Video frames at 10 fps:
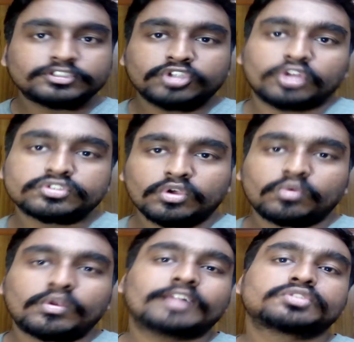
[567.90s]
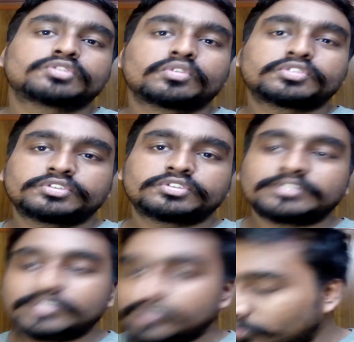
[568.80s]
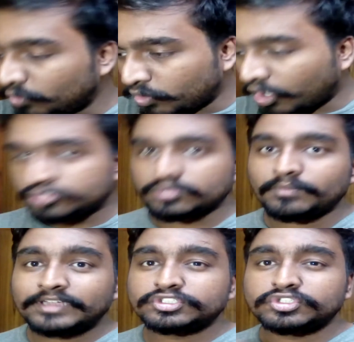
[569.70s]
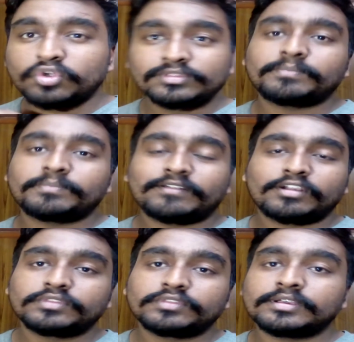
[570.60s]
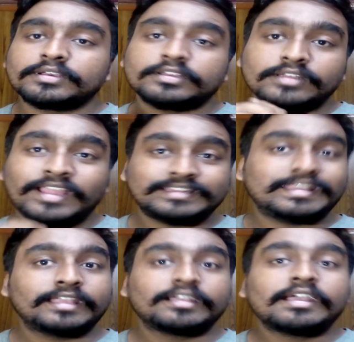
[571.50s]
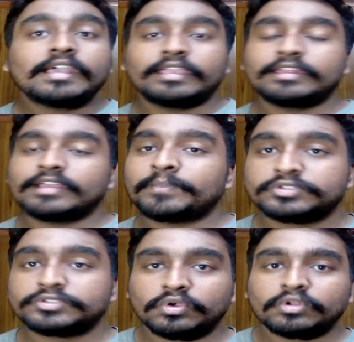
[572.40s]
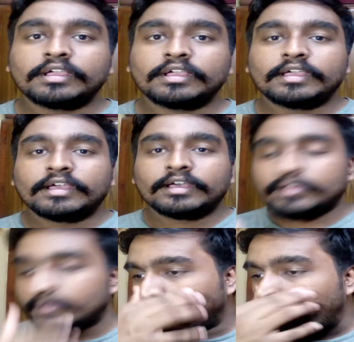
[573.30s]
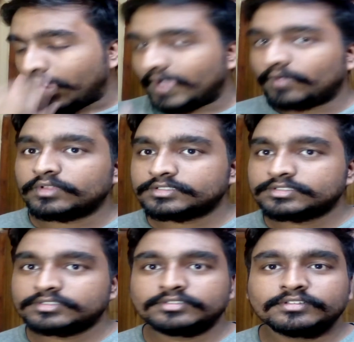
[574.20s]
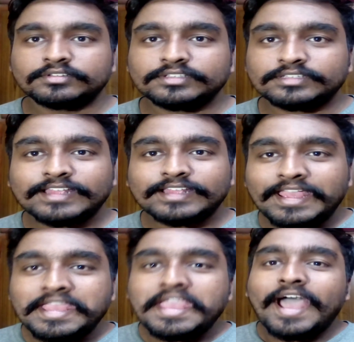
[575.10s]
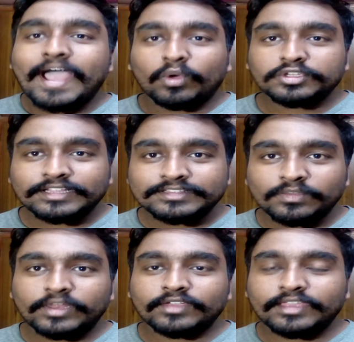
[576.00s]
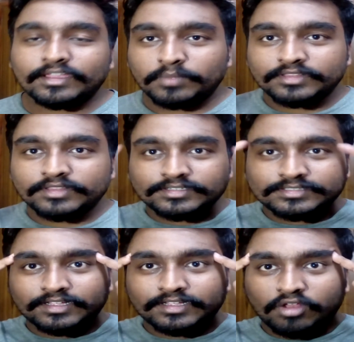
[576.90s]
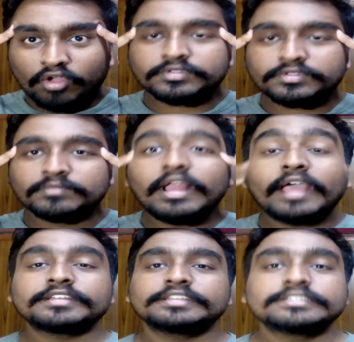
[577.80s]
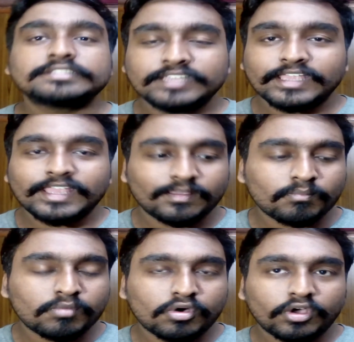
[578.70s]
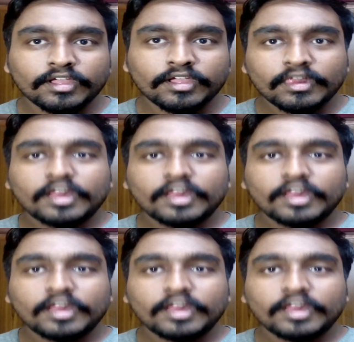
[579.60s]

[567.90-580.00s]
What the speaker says: Jon Snow would also been shown the power of the Night King in an episode. Wow, that's I want to end the video here, but there's like a lot of similarities. Damn, boy.